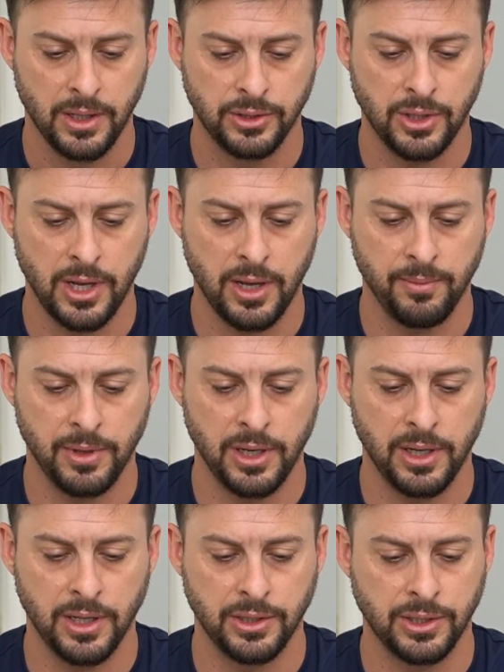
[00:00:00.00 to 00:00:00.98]
So I'm
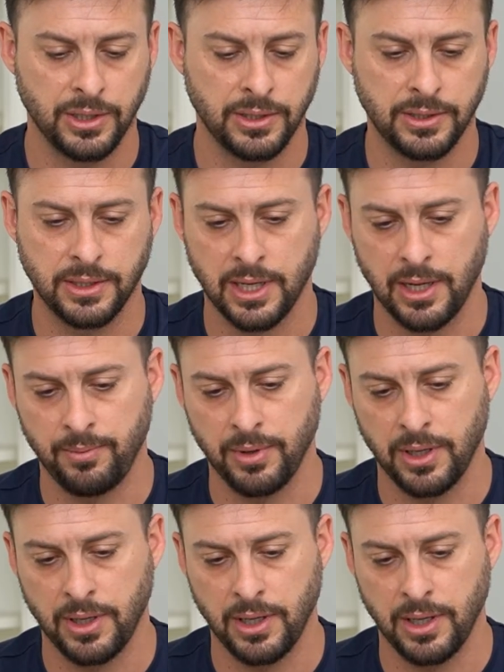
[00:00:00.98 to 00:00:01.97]
gonna just type
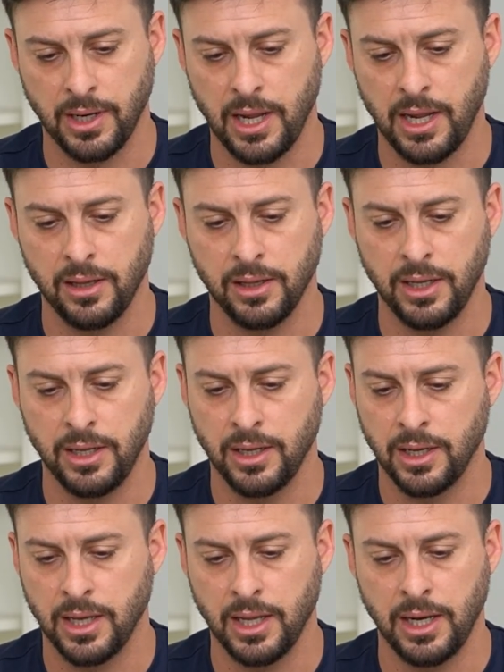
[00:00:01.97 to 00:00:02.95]
in
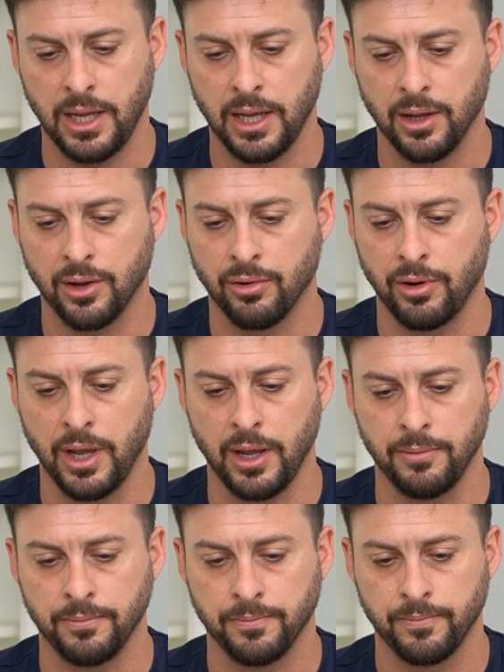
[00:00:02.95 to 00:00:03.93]
Haley and hit
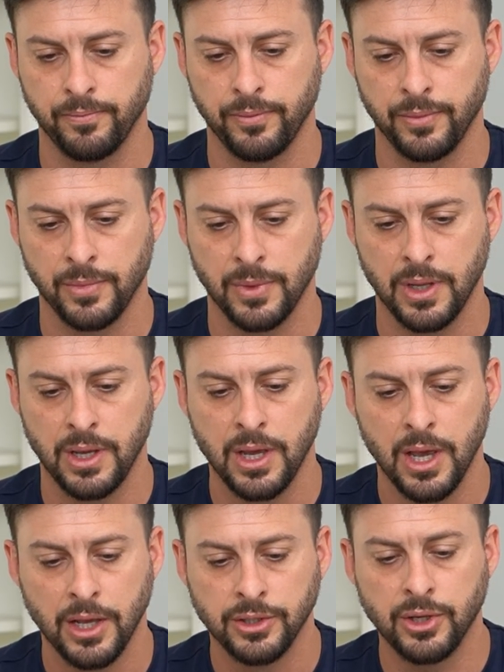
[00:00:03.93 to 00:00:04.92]
create.
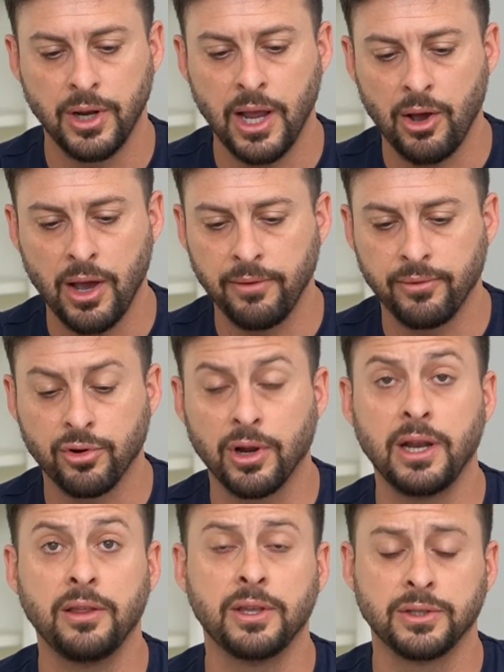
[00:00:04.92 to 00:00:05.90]
So now I've
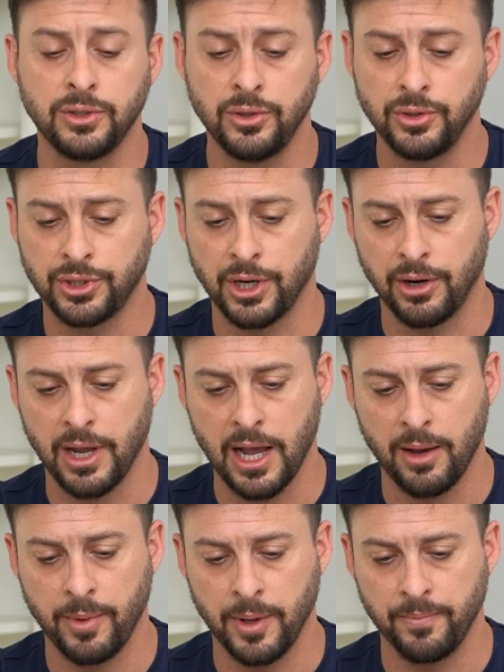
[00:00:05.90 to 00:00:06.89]
created this new shared
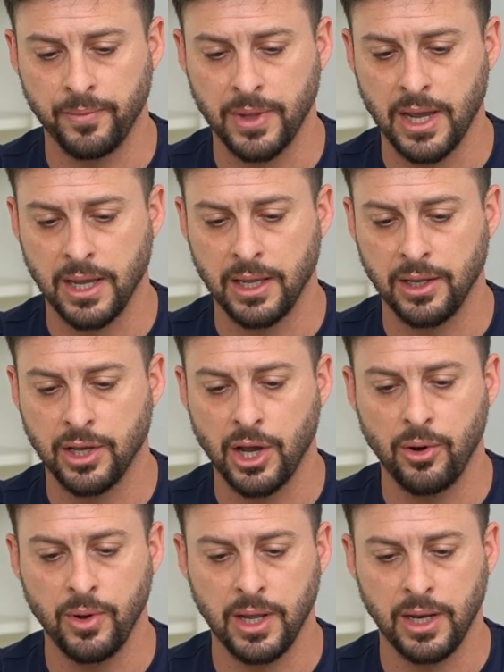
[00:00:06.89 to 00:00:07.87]
album. I can
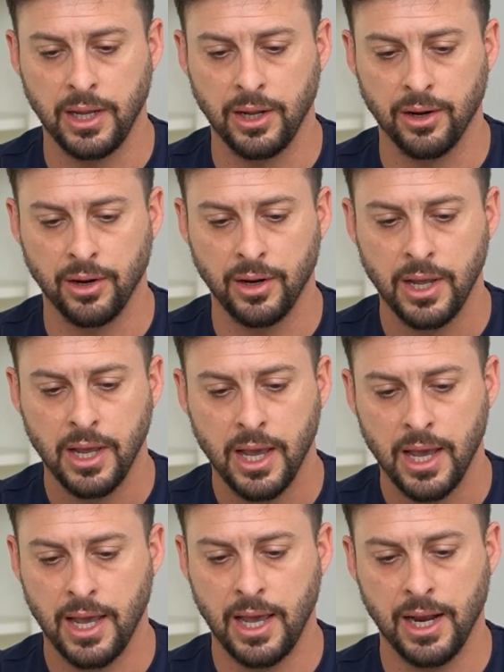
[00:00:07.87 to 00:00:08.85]
go in here
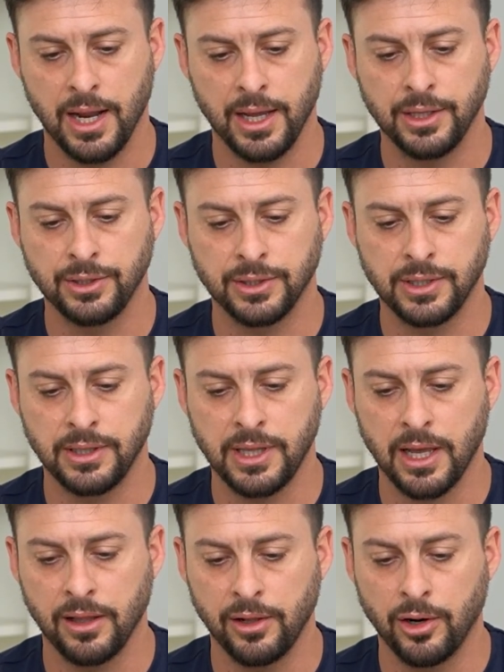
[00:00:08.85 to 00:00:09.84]
and I can just hit
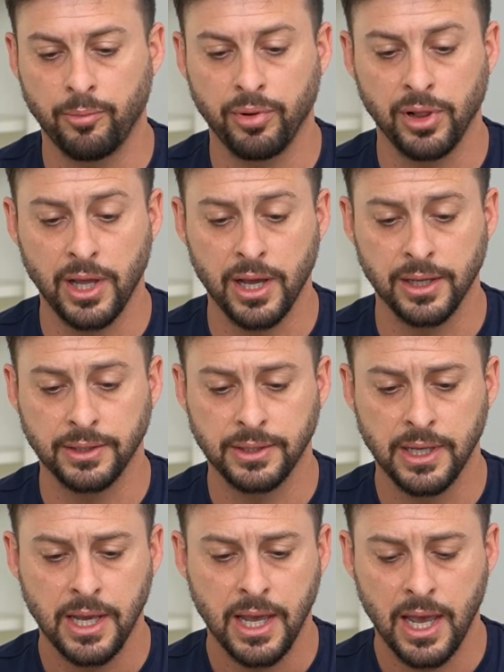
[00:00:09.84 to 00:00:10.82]
that little
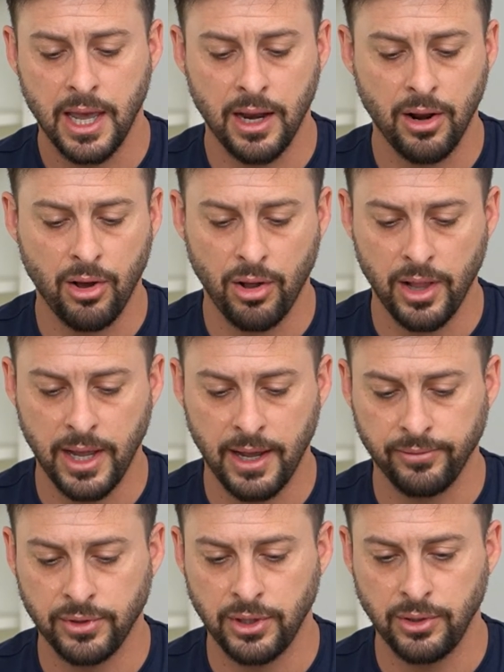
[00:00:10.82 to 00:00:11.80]
plus and all I
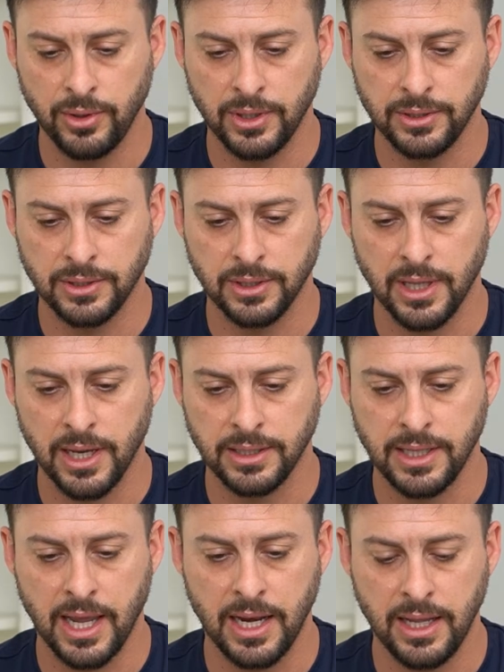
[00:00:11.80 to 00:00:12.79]
have to do is
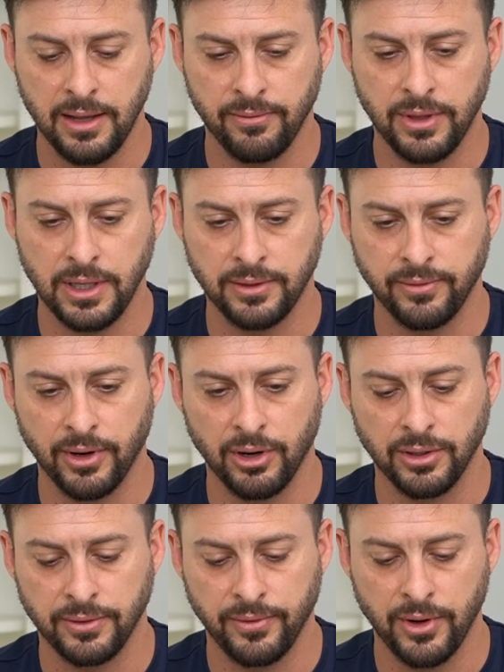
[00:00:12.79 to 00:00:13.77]
select any of these
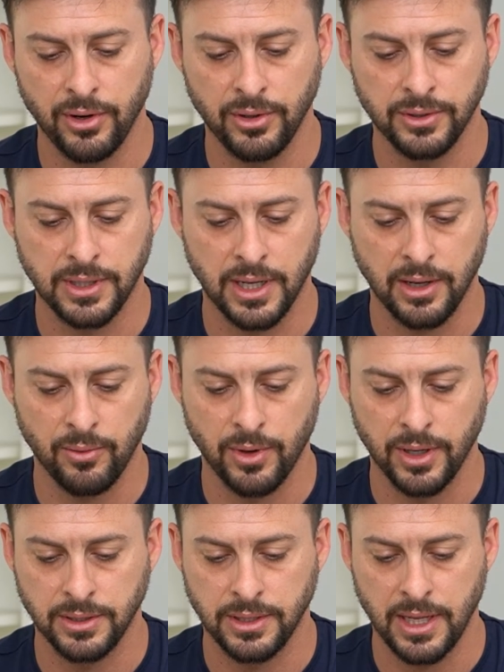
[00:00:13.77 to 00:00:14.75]
various photos that I
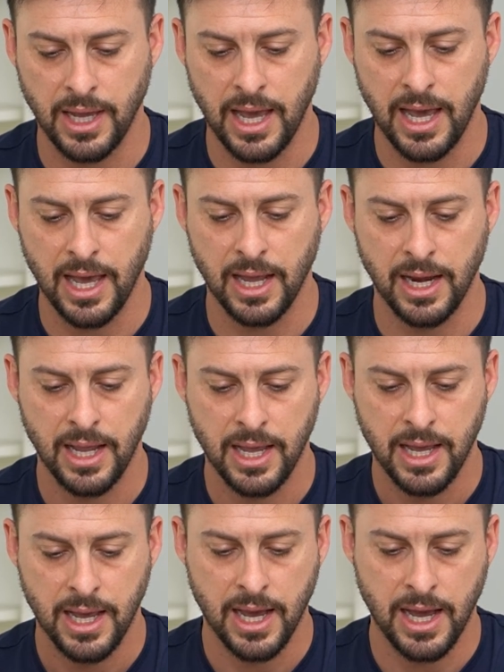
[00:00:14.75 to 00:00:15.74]
wanted to add.
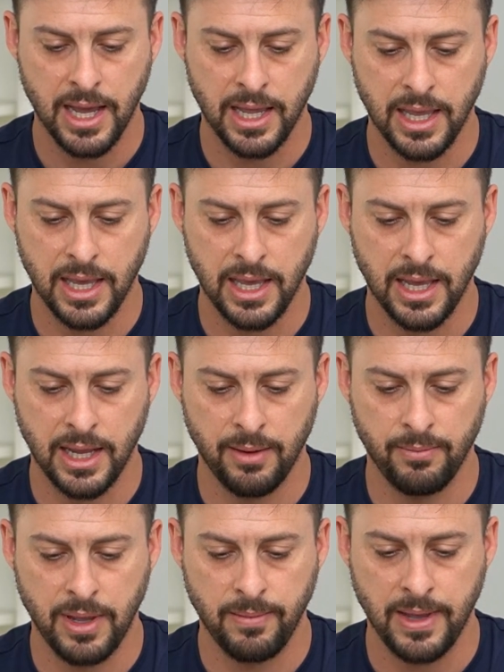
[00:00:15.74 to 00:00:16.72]
I
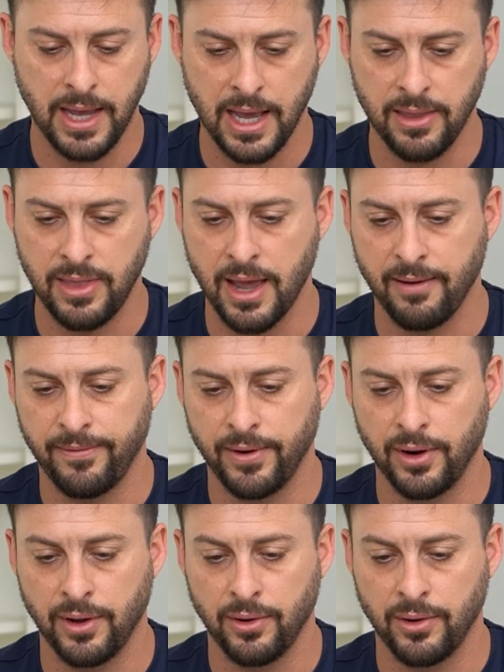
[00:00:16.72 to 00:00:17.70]
can maybe add that
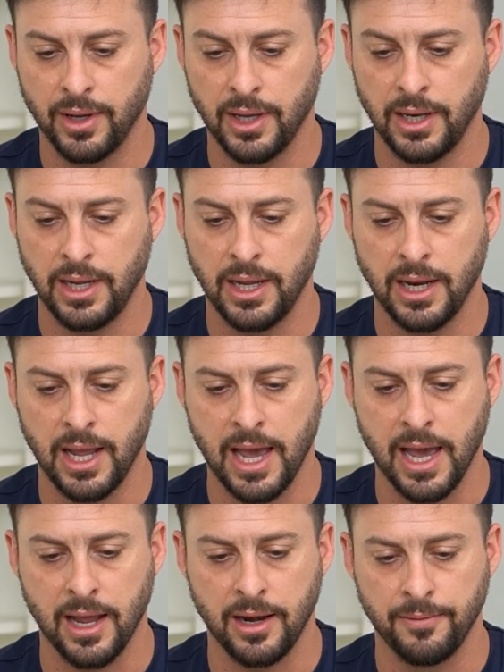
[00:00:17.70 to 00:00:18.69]
photo and hit
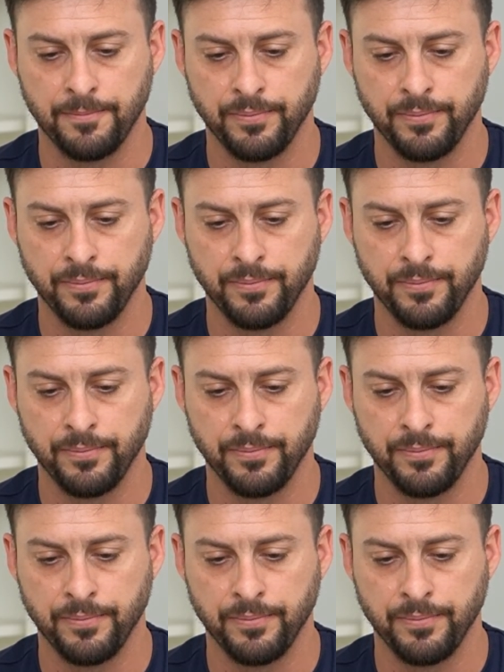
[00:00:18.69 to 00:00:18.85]
add.